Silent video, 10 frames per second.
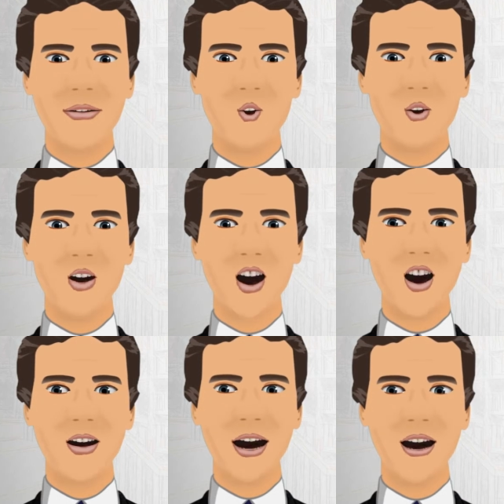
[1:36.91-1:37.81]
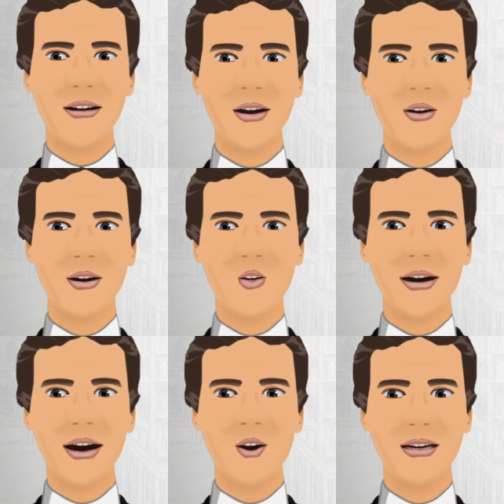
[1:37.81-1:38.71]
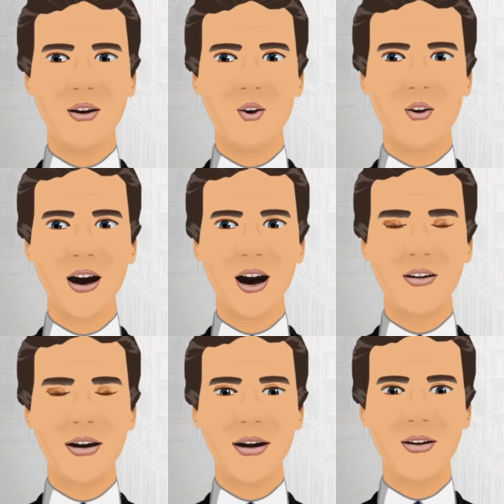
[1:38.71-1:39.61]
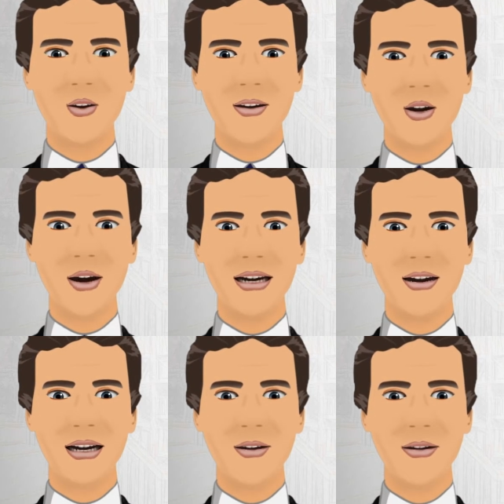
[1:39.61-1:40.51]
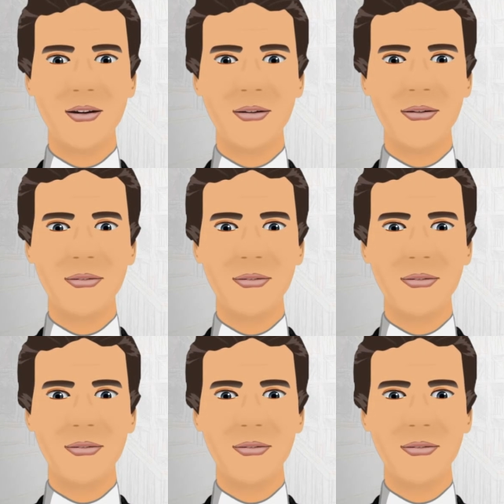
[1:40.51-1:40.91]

were tried out using Toshiba's new color transmission system,